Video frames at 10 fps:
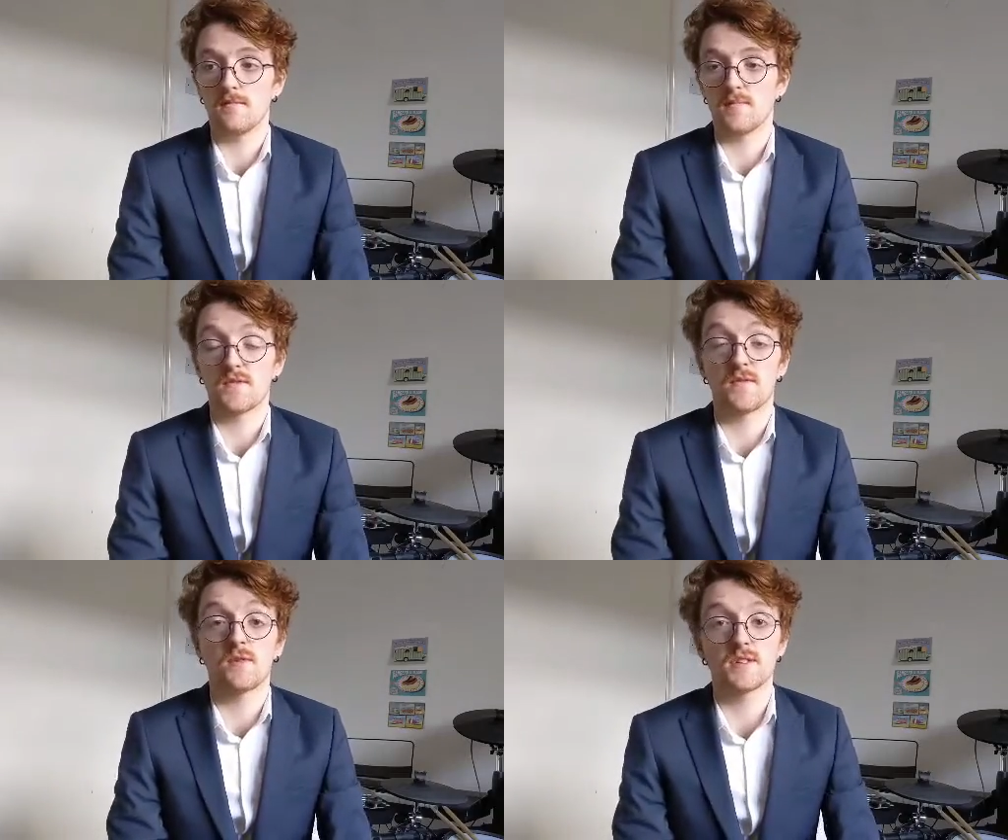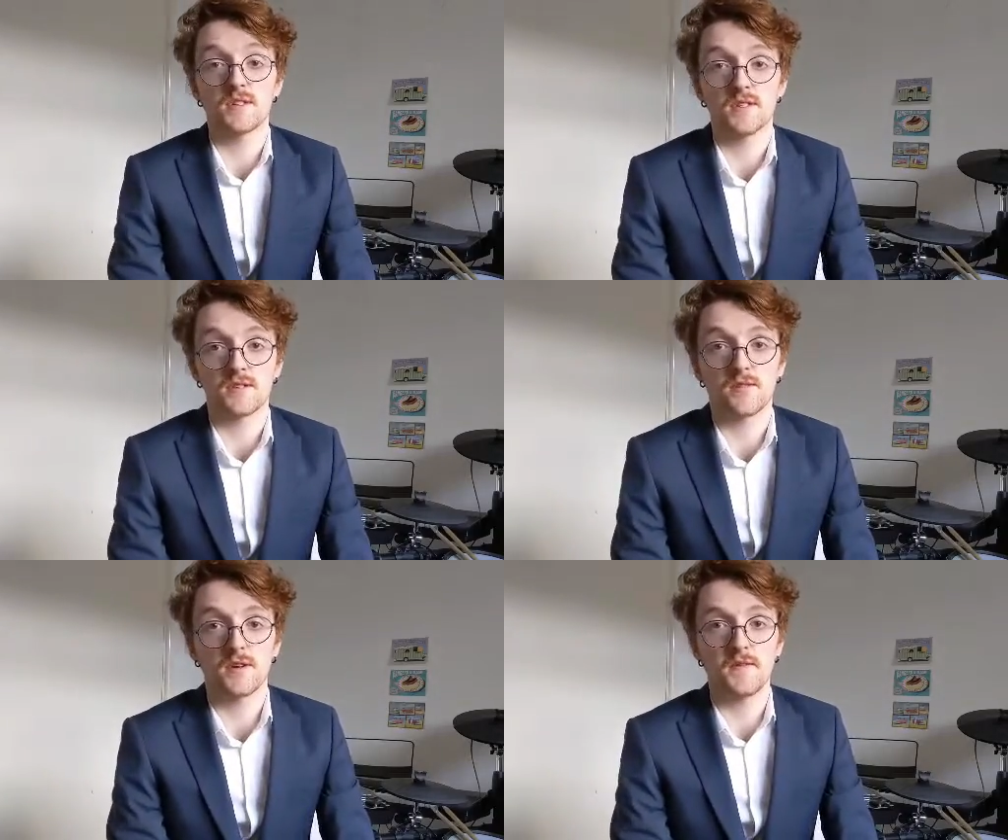Before Winchester
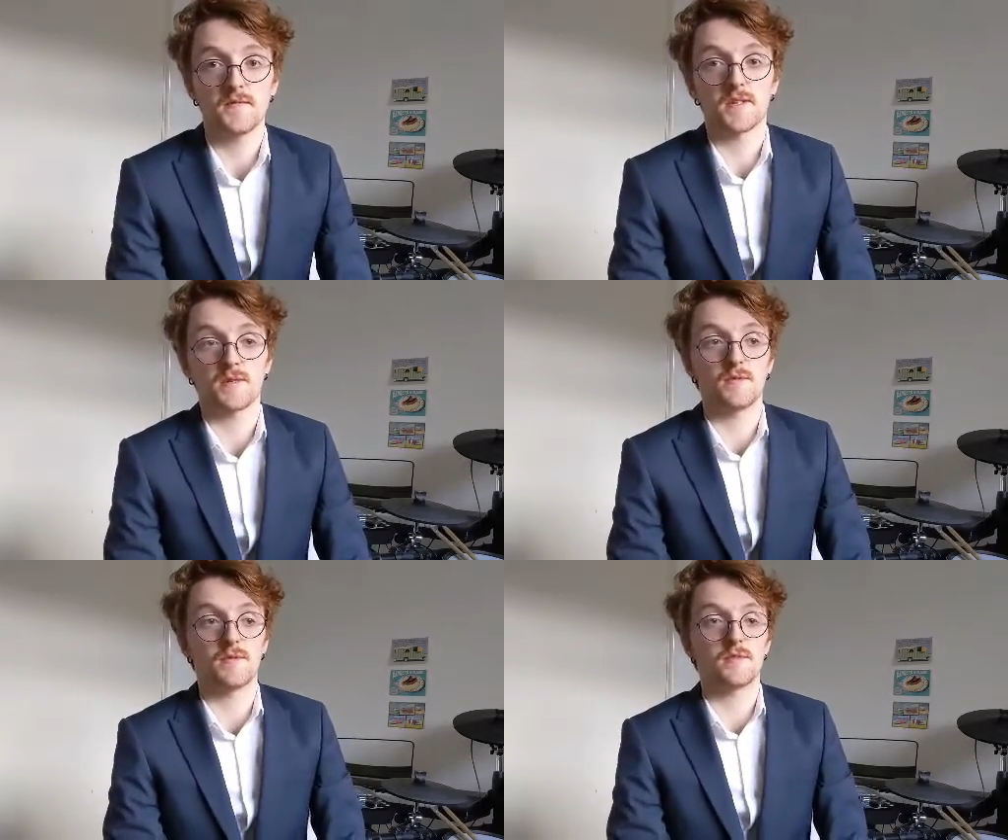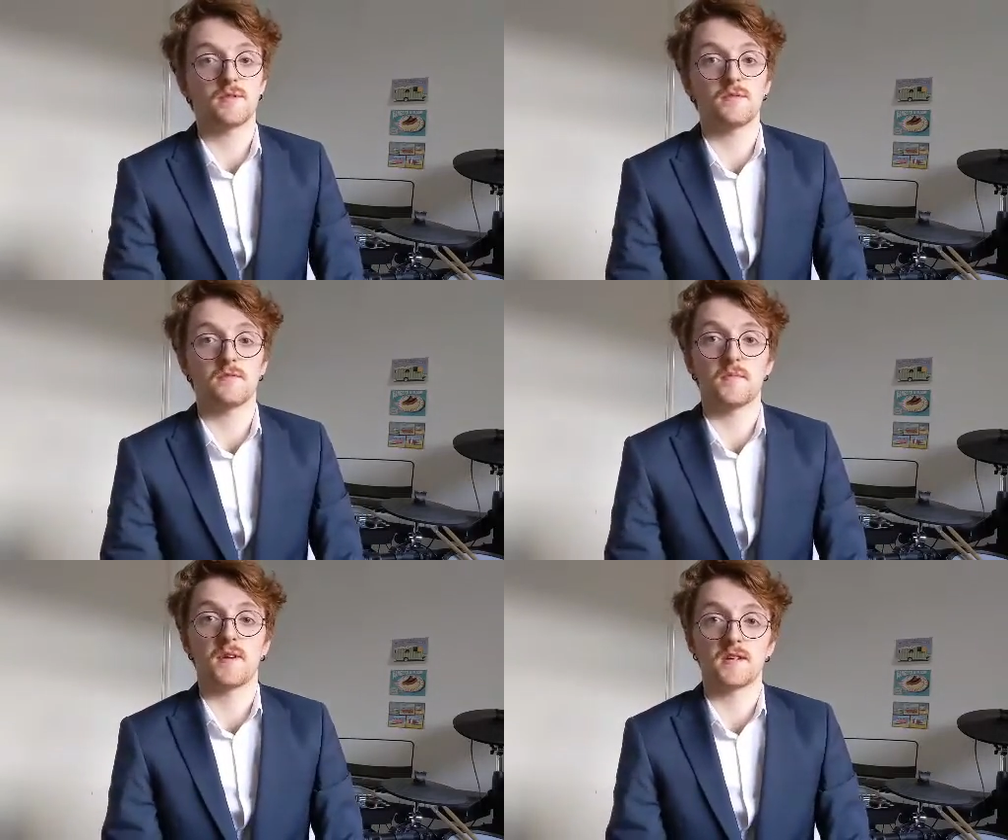Creatives, I was doing
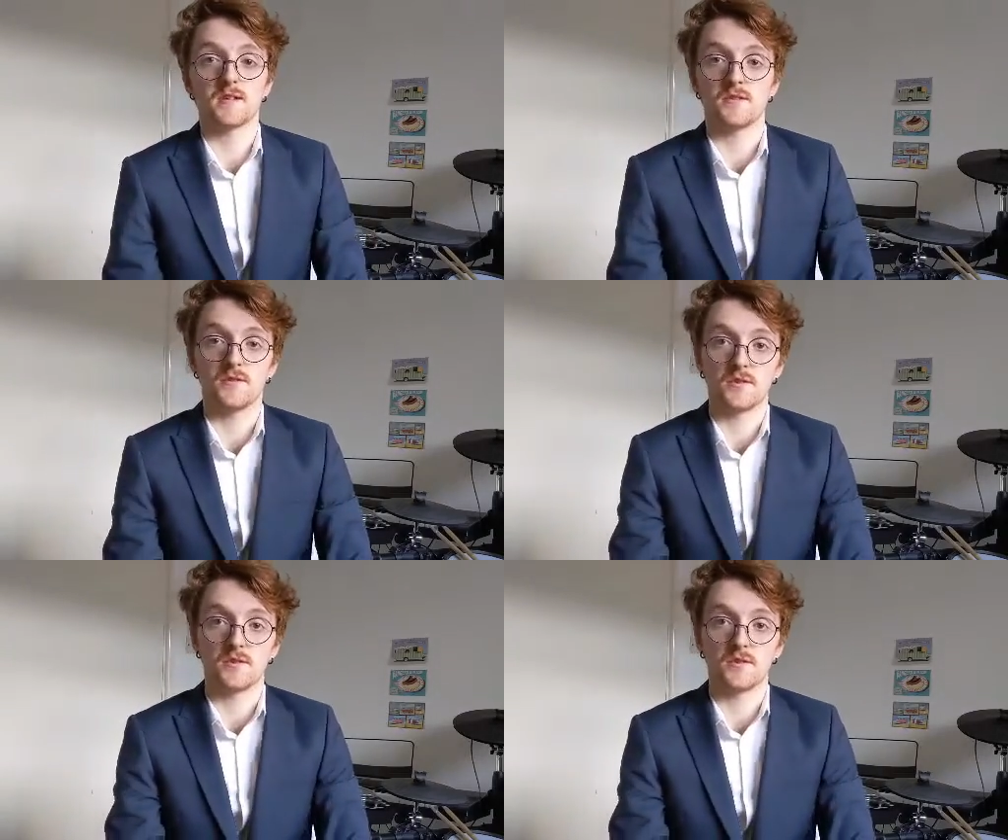my master's